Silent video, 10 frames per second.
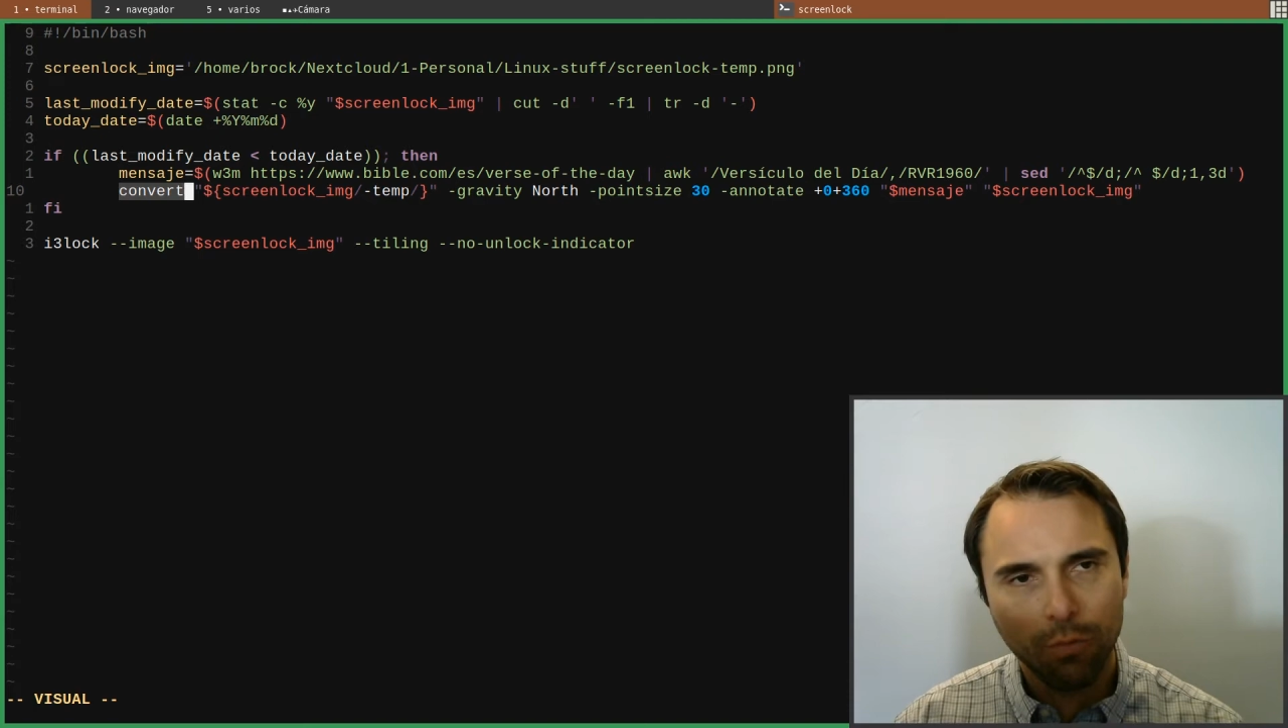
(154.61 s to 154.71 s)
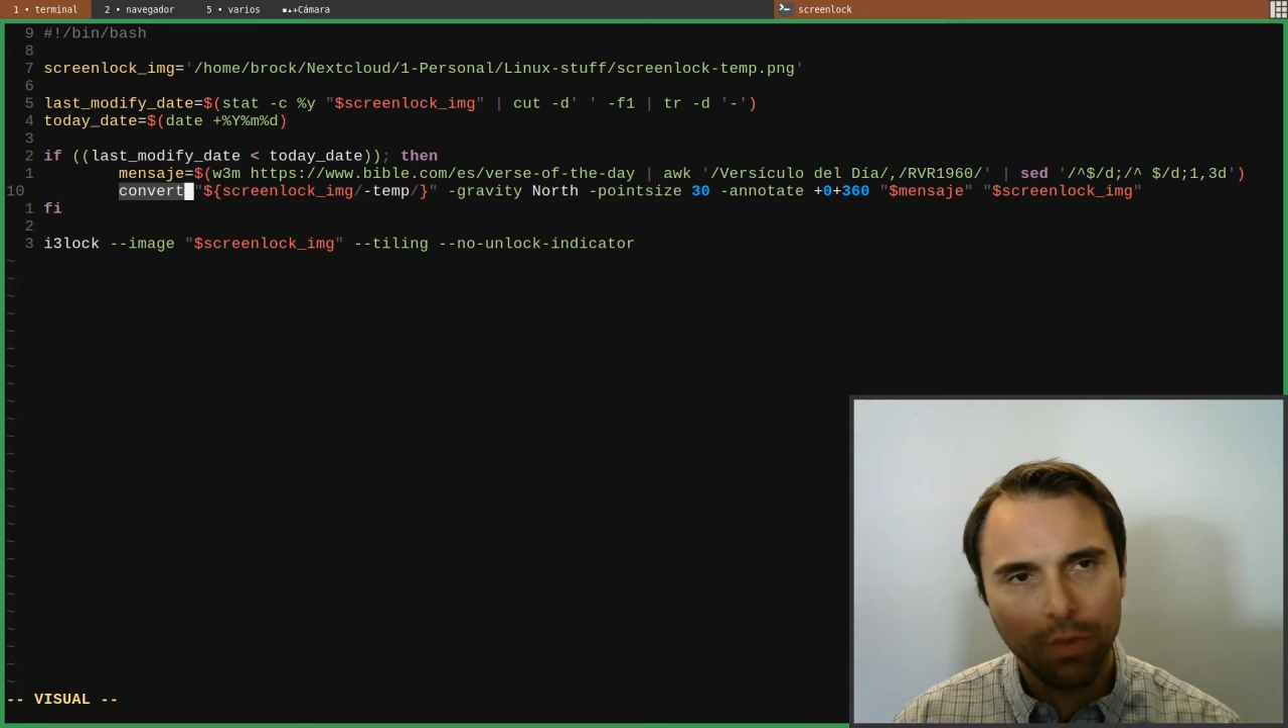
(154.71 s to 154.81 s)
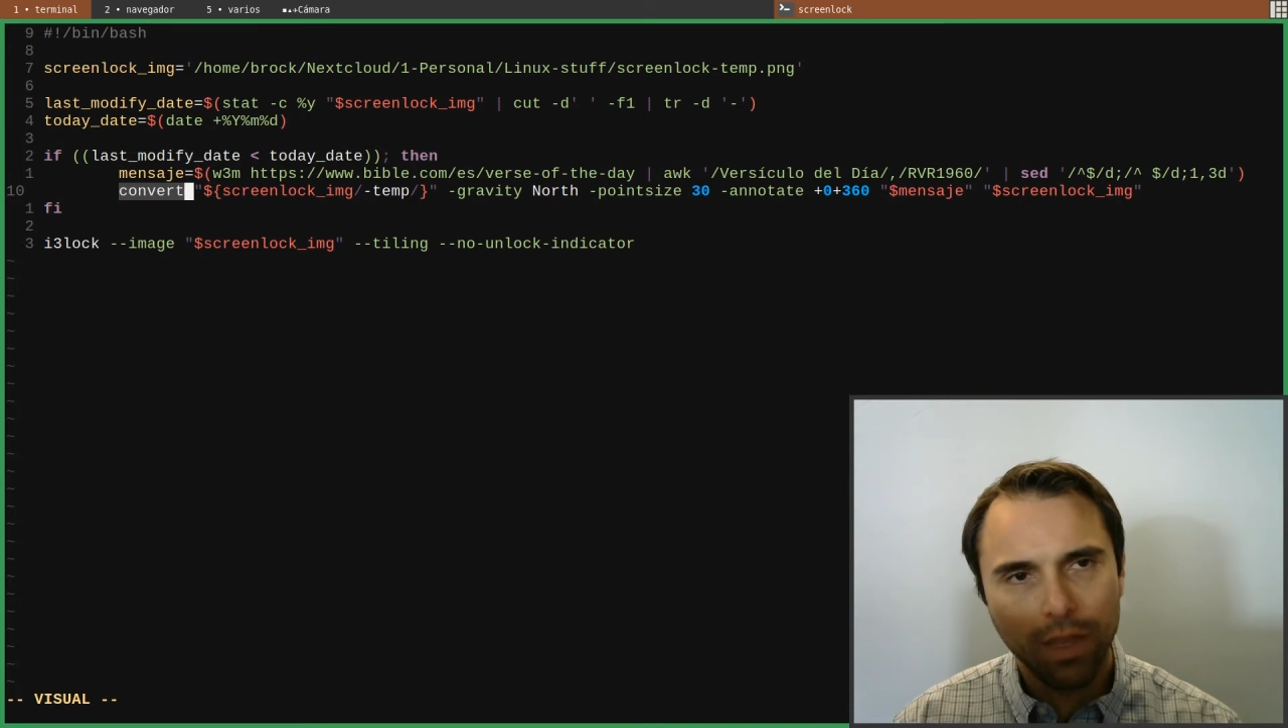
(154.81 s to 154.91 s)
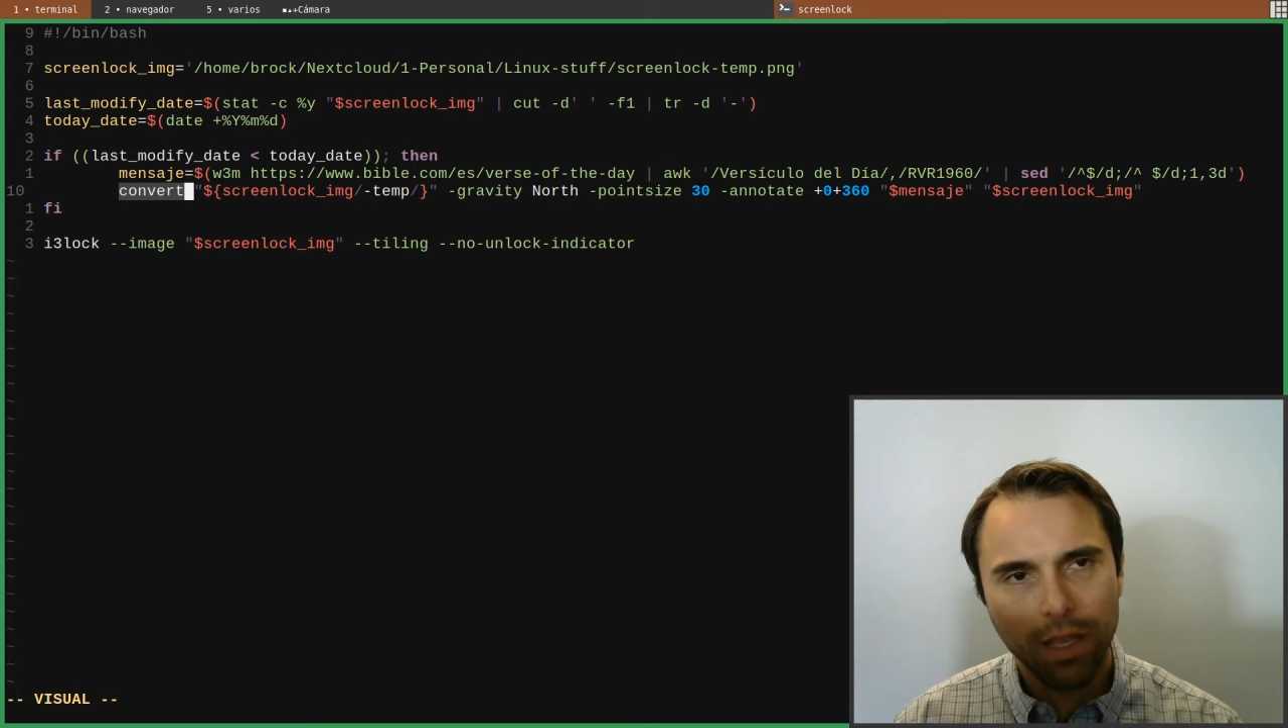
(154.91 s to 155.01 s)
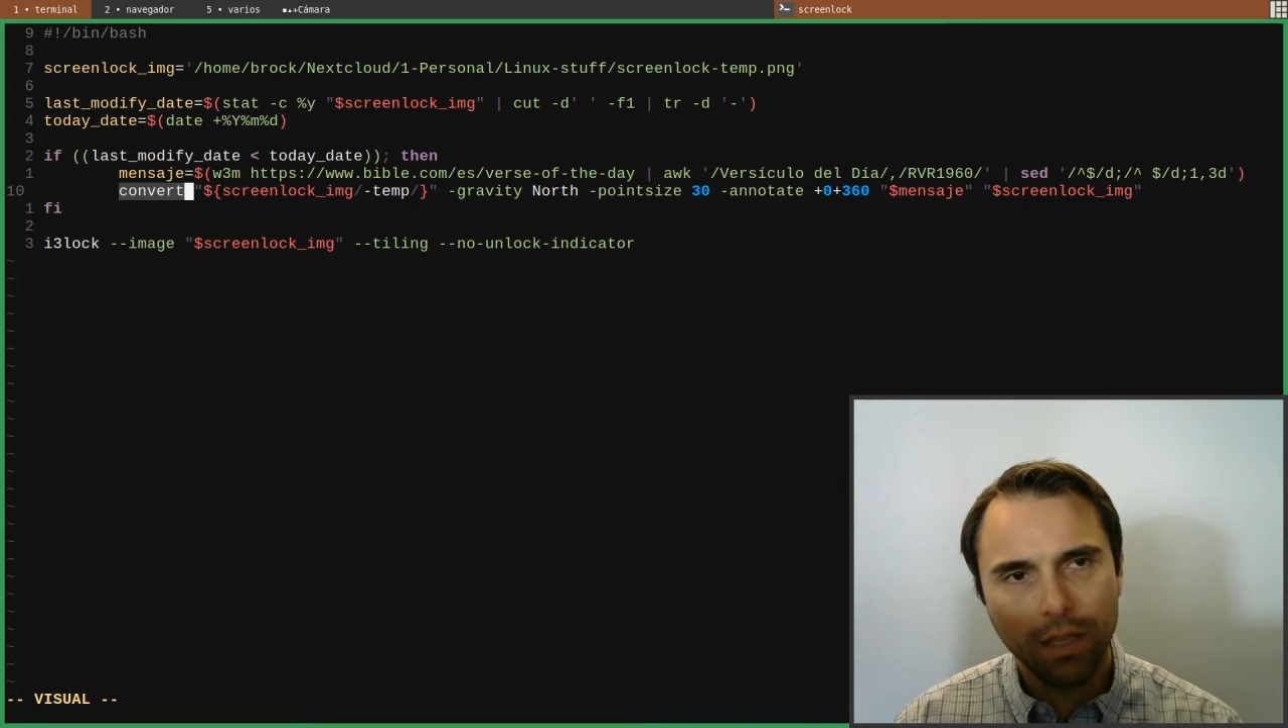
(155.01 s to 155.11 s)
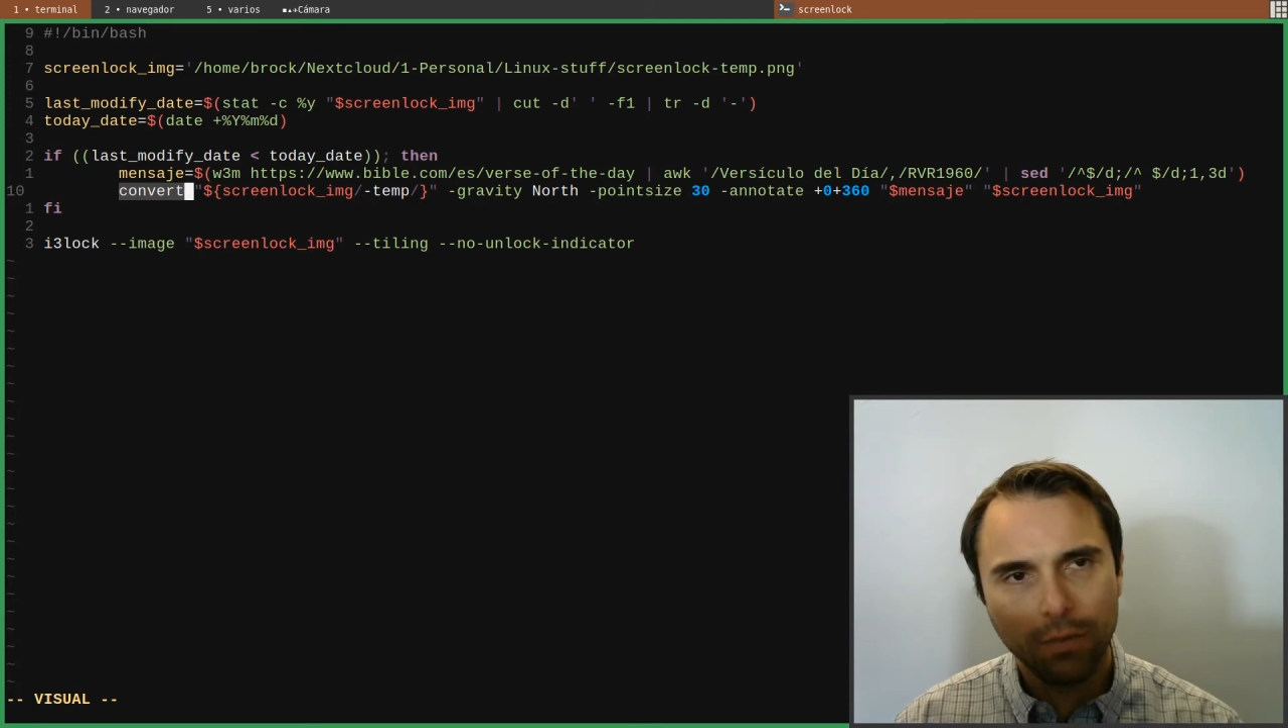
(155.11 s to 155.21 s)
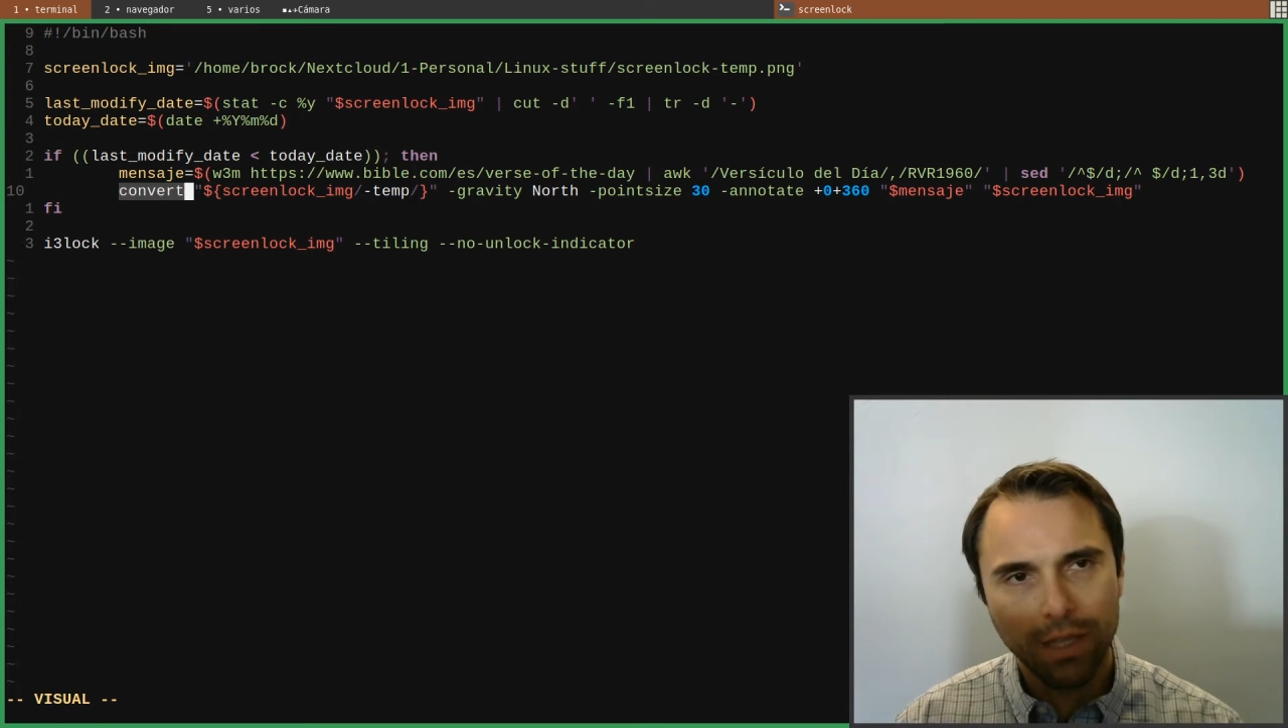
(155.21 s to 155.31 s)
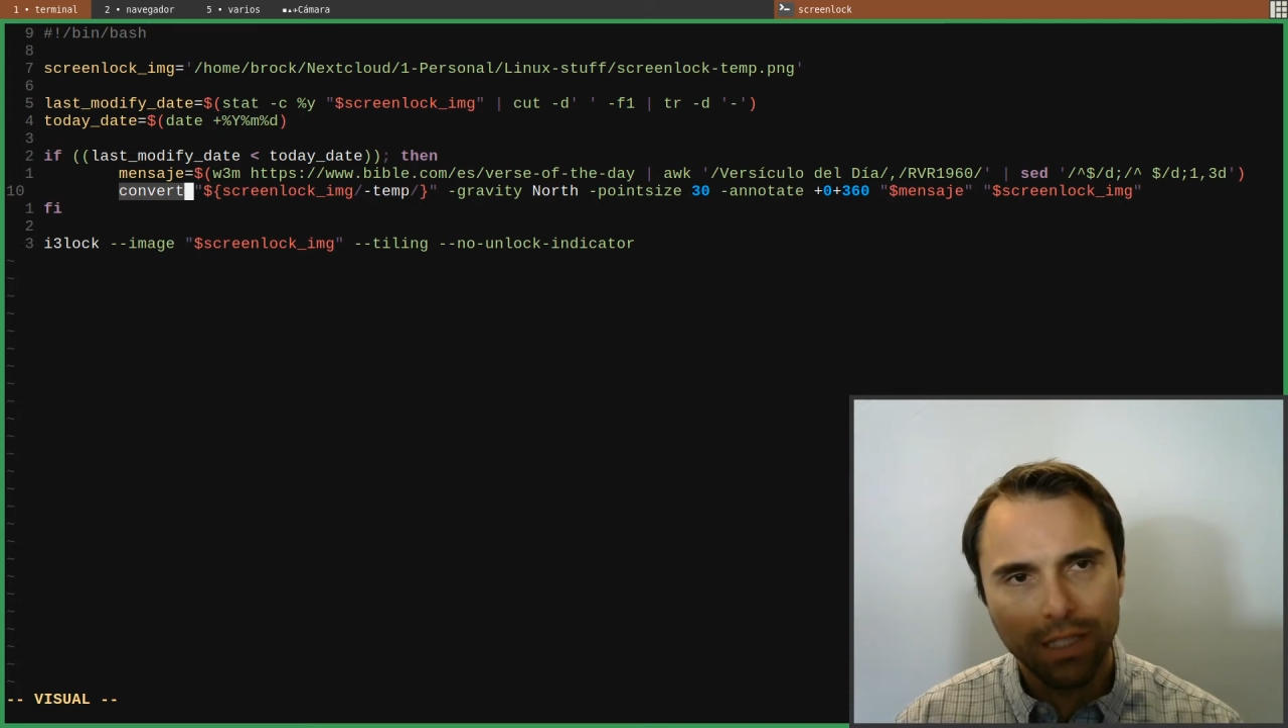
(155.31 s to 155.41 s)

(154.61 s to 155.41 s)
that ends with a